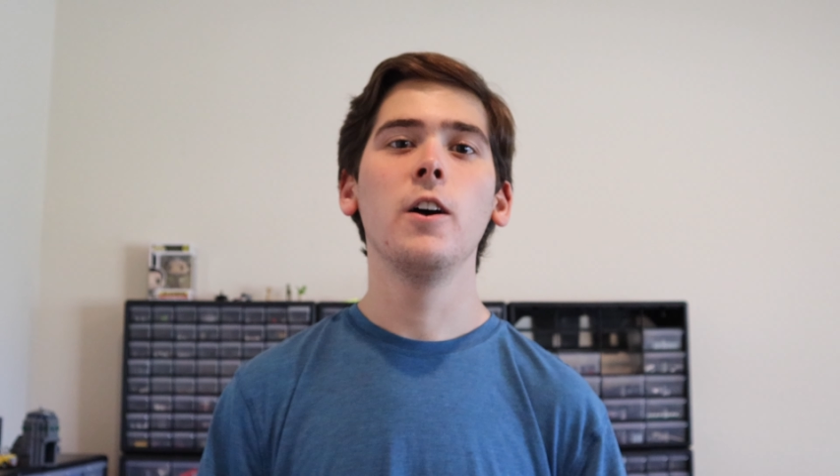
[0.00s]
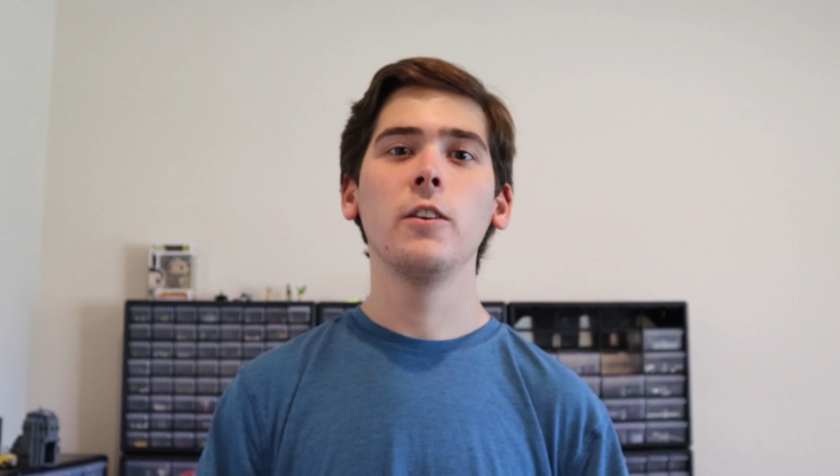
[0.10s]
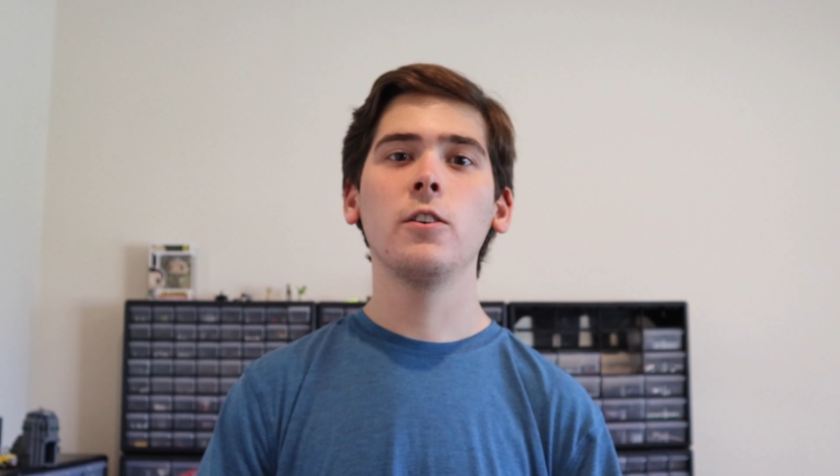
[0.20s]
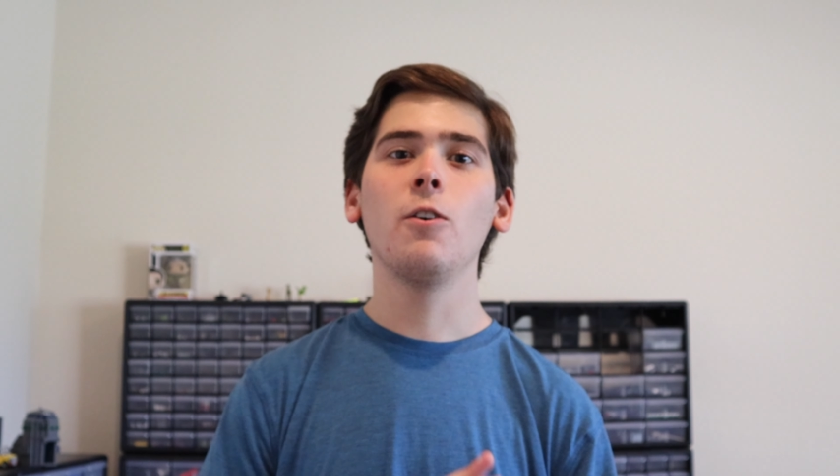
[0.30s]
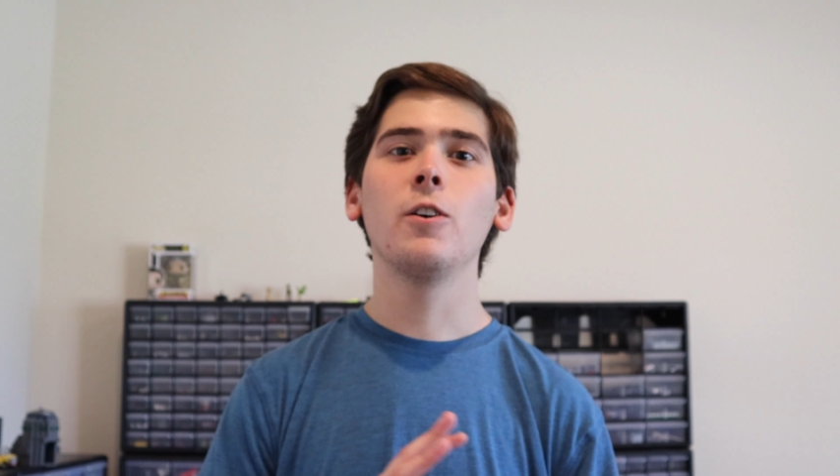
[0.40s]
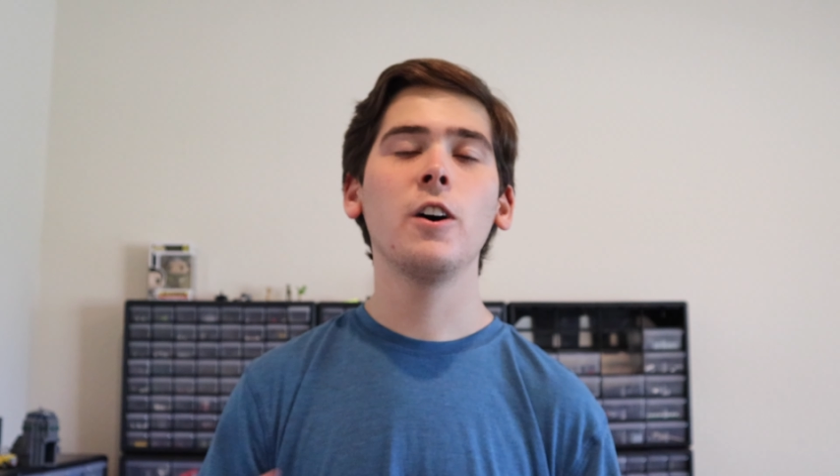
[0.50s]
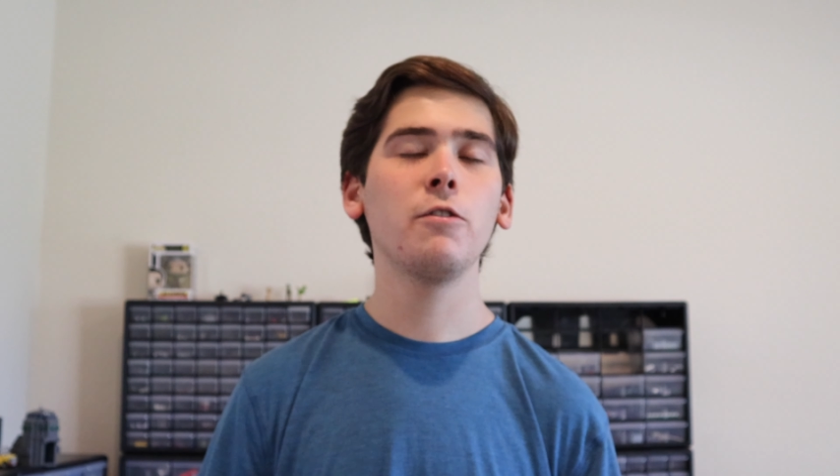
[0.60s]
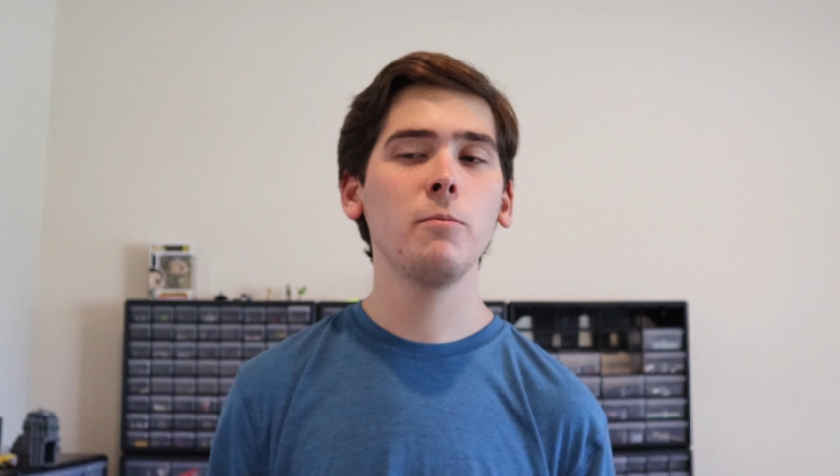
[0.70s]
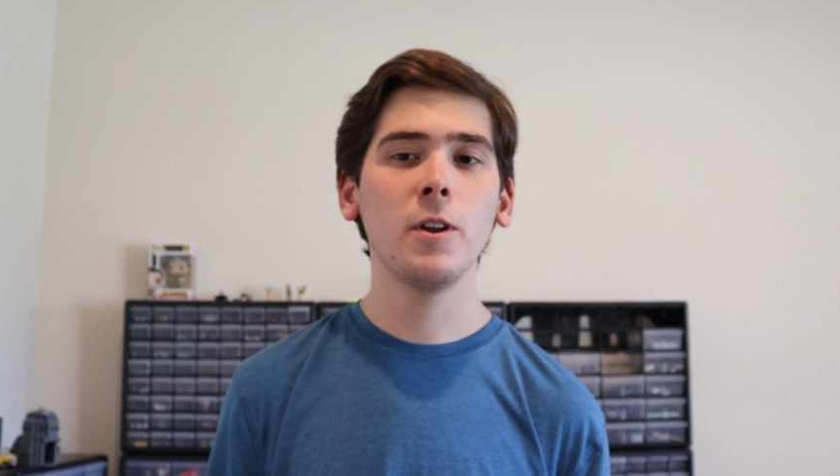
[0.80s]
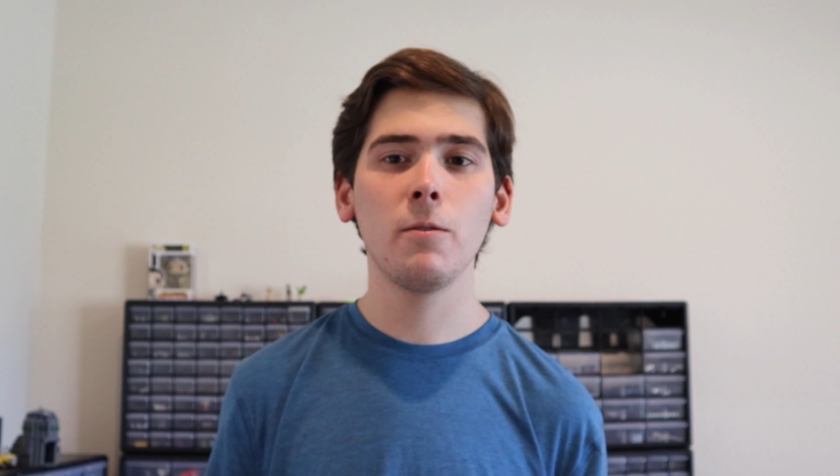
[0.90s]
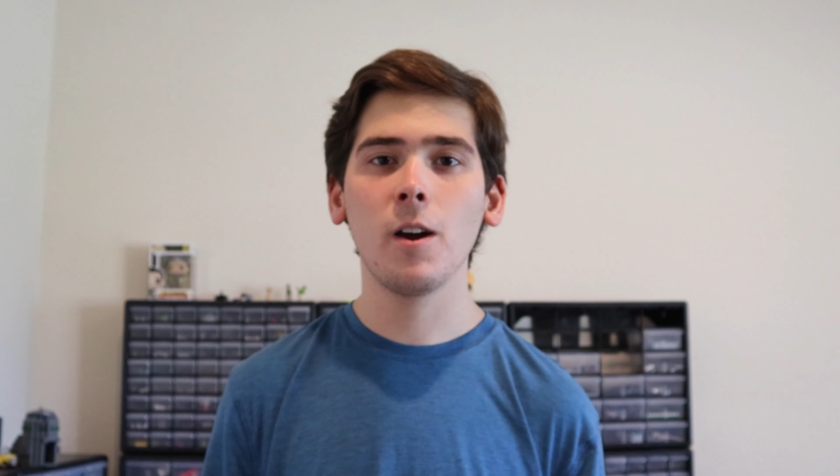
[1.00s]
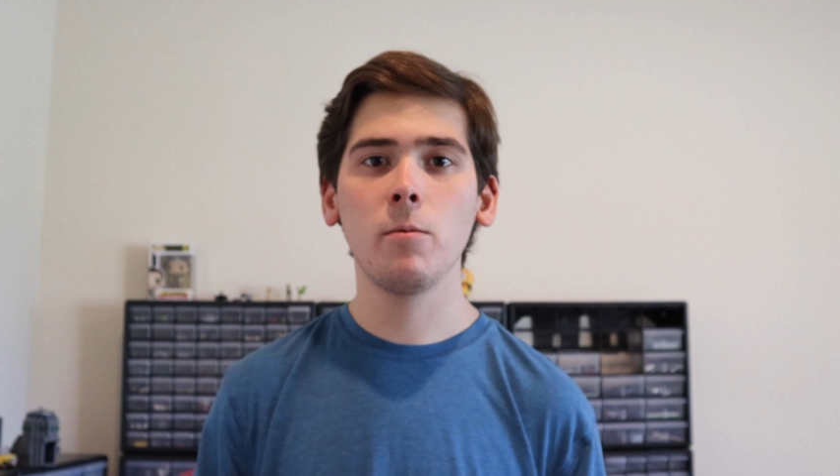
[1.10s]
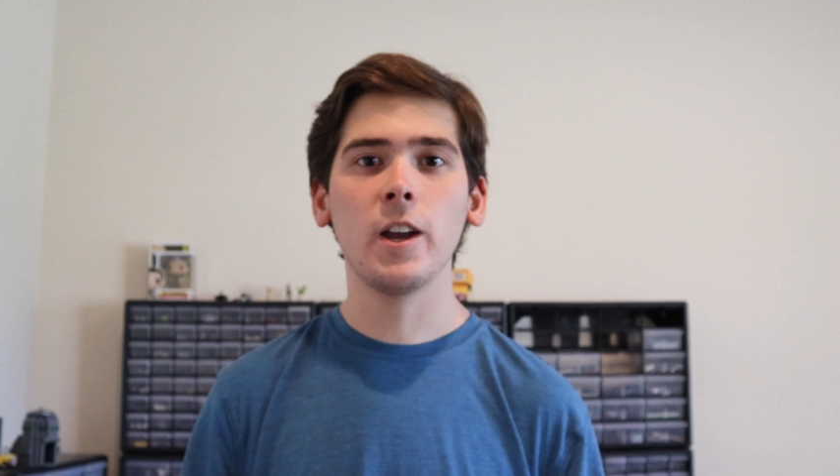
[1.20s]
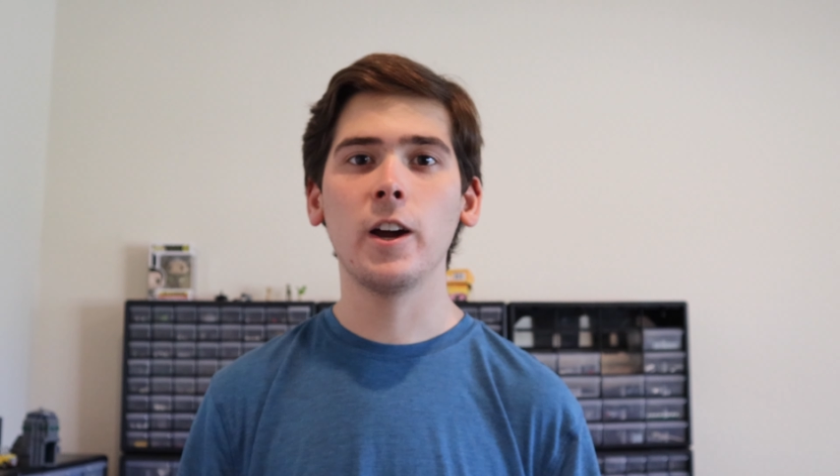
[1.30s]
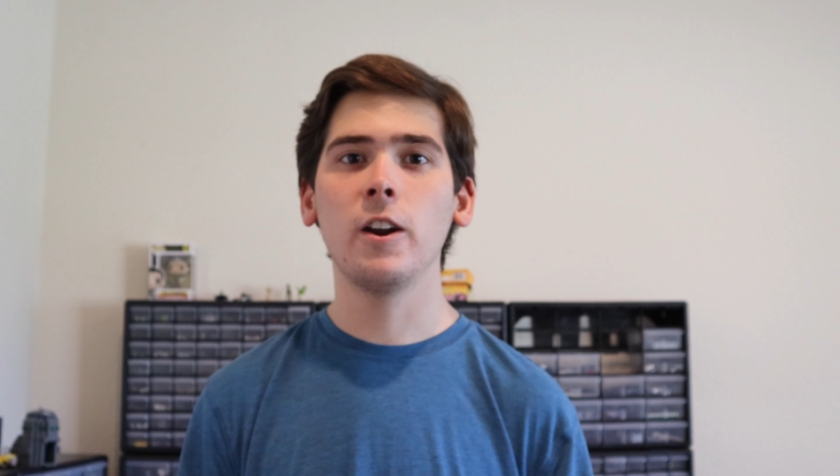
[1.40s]
So enough of me
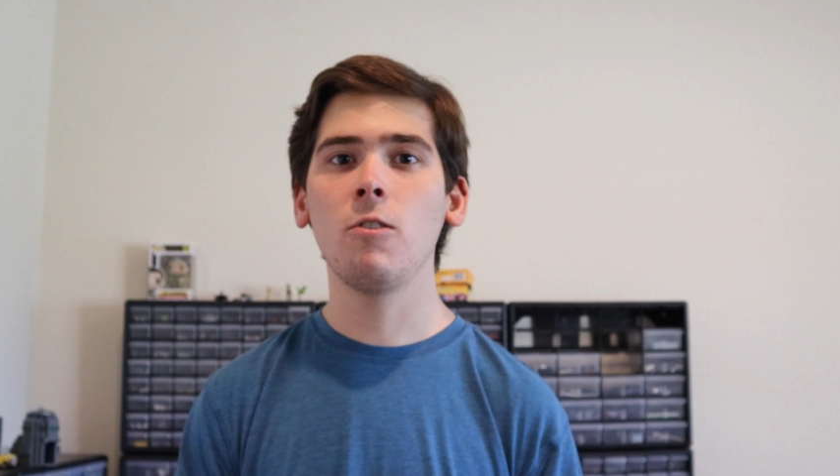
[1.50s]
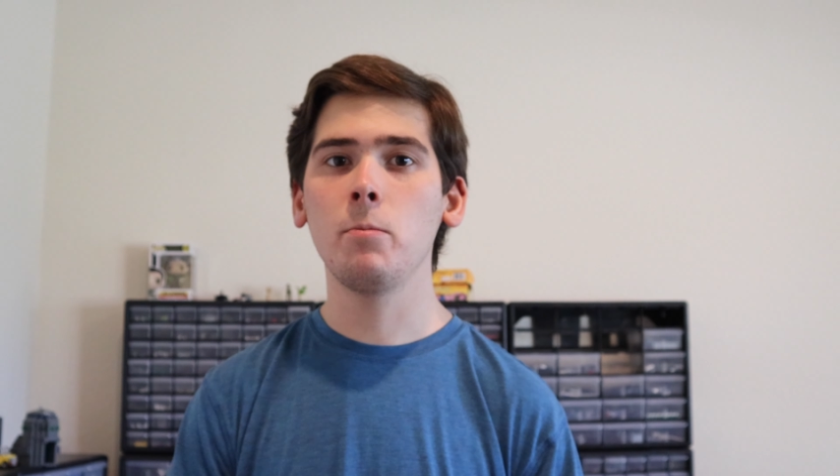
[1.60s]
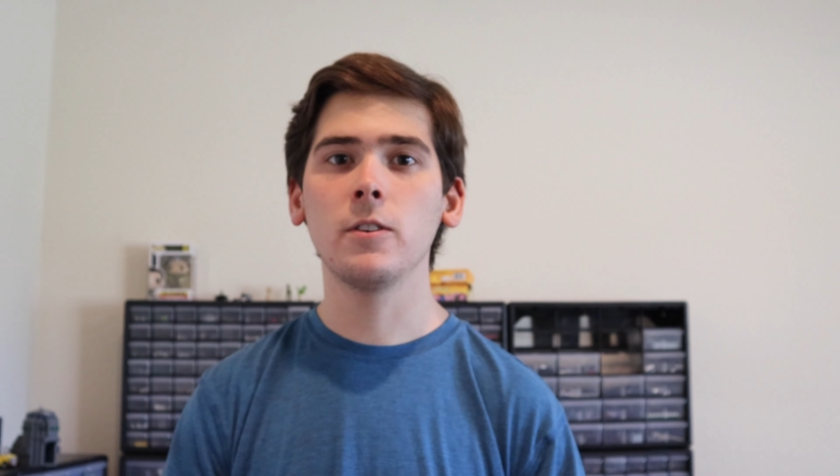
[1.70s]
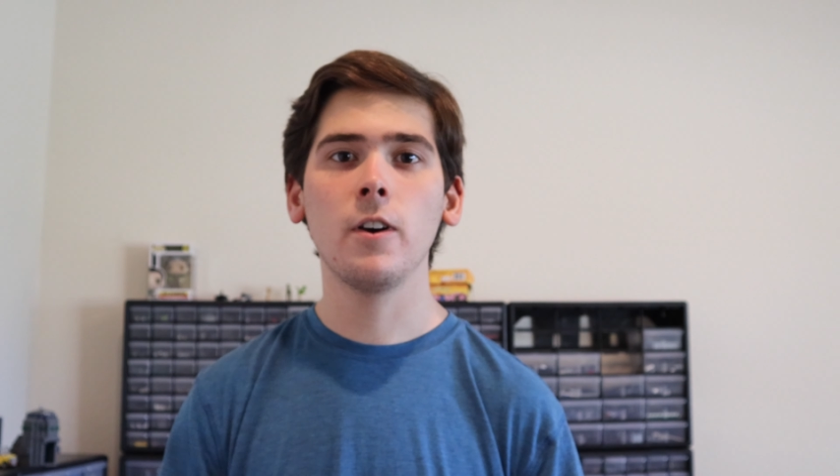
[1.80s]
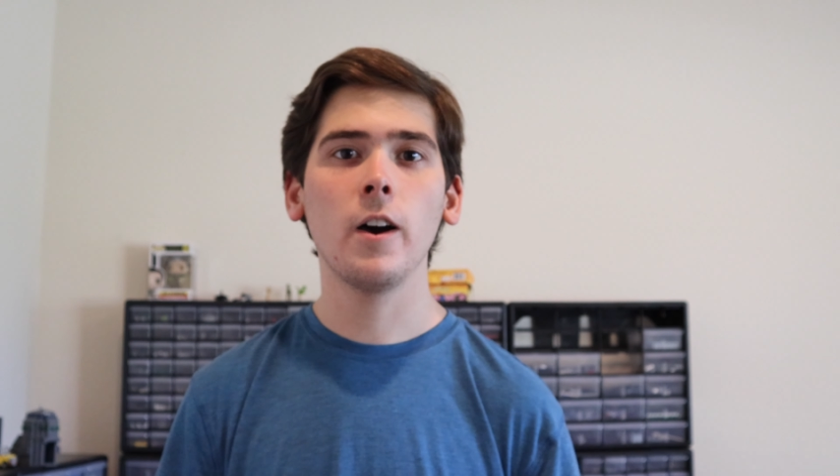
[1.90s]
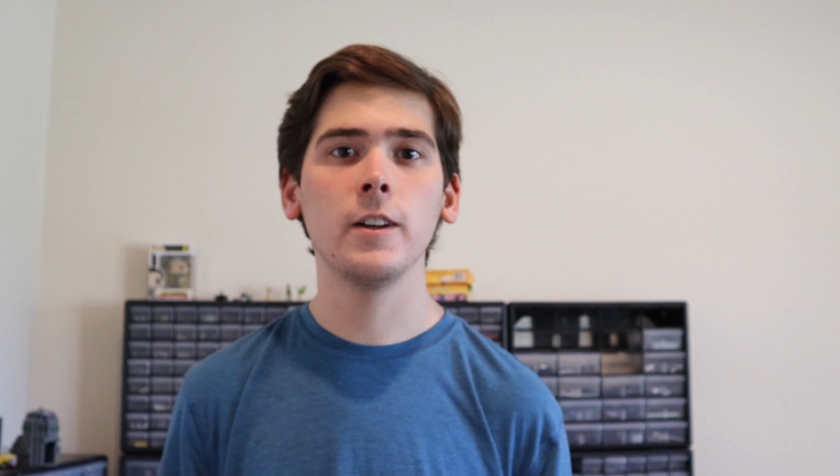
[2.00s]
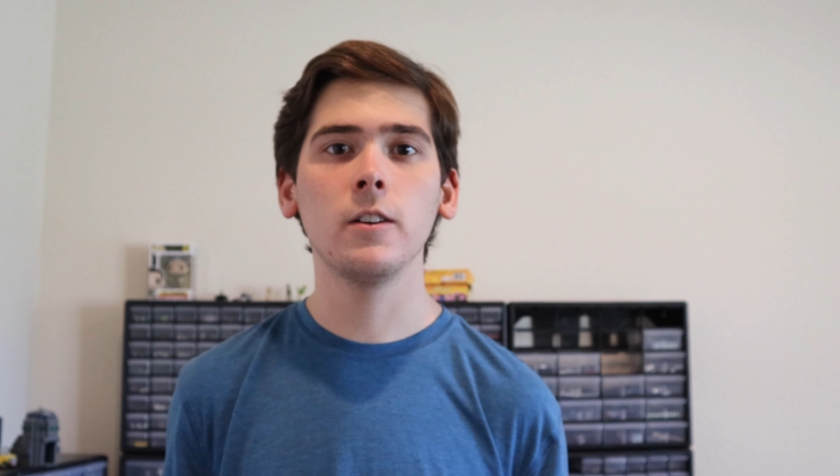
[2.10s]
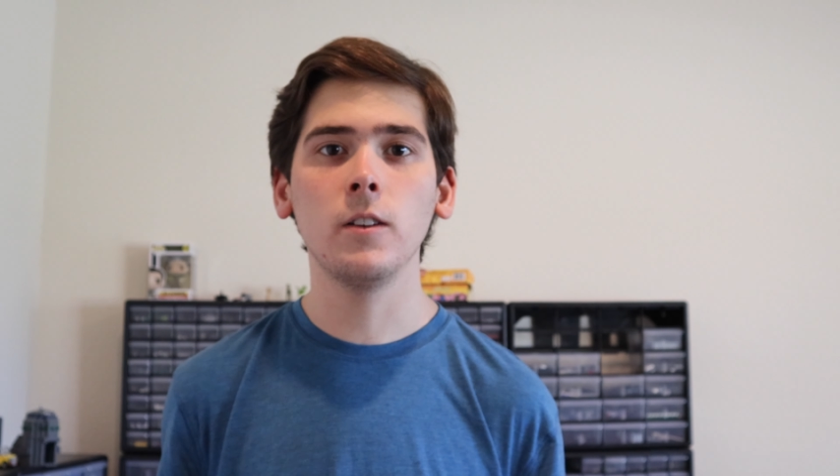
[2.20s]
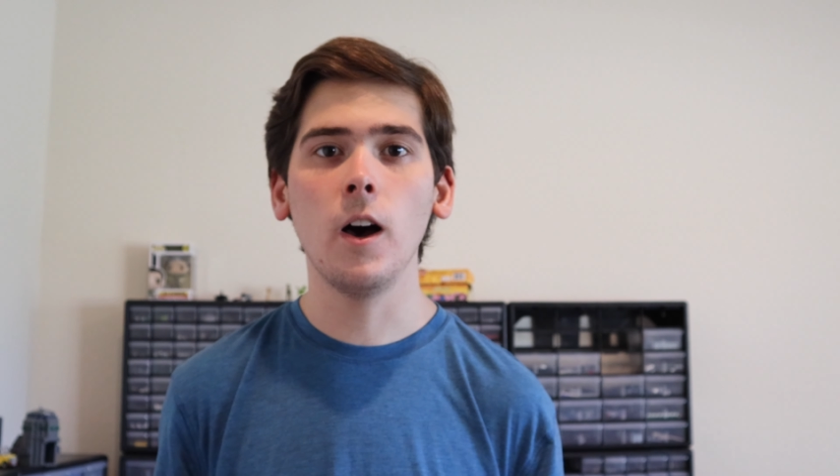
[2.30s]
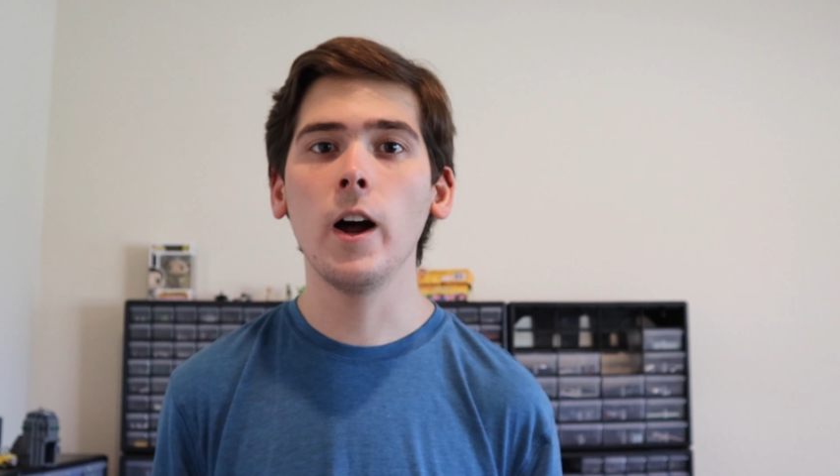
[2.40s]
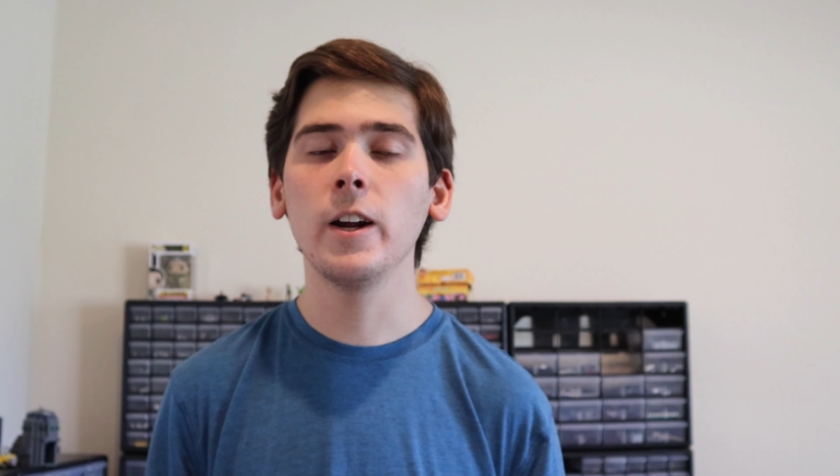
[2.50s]
rambling. I know I've been talking a lot.